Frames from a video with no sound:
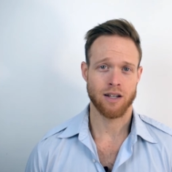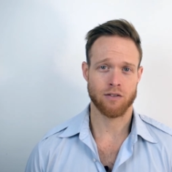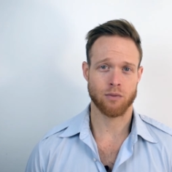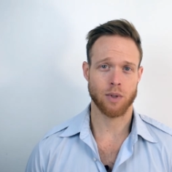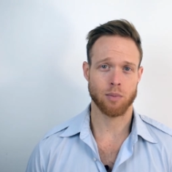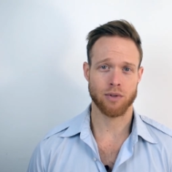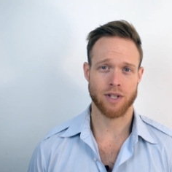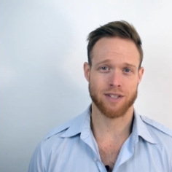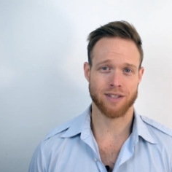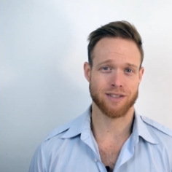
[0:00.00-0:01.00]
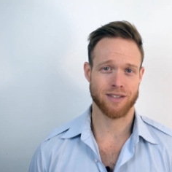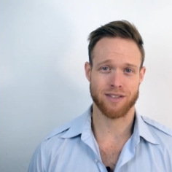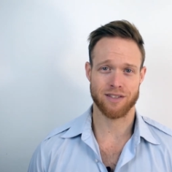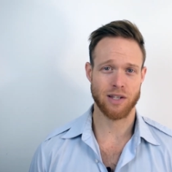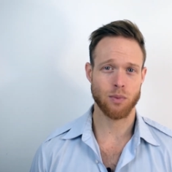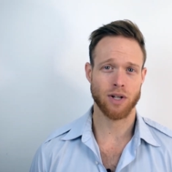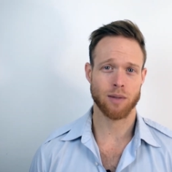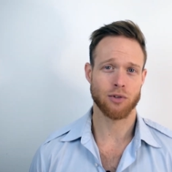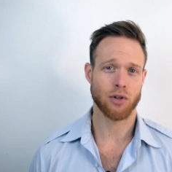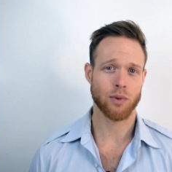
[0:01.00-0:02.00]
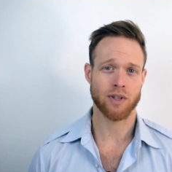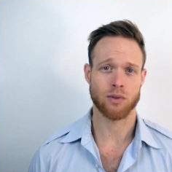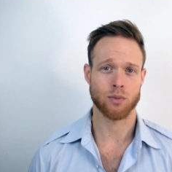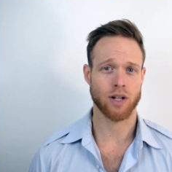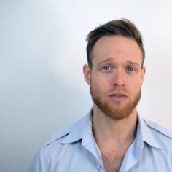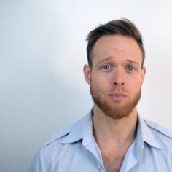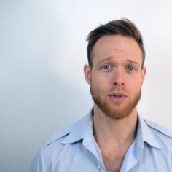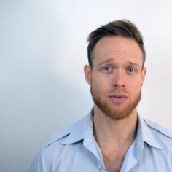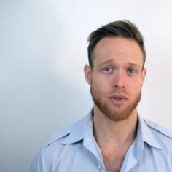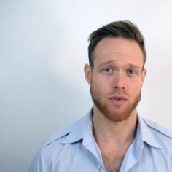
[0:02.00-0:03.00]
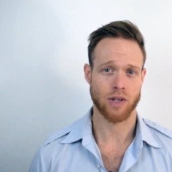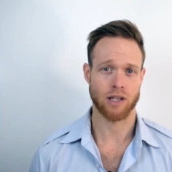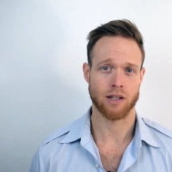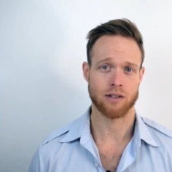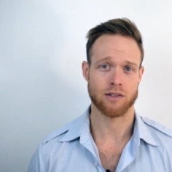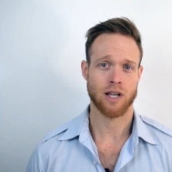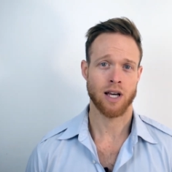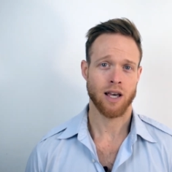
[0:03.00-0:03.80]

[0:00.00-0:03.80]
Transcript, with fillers: from people that just see what I'm doing and what I've built over the years.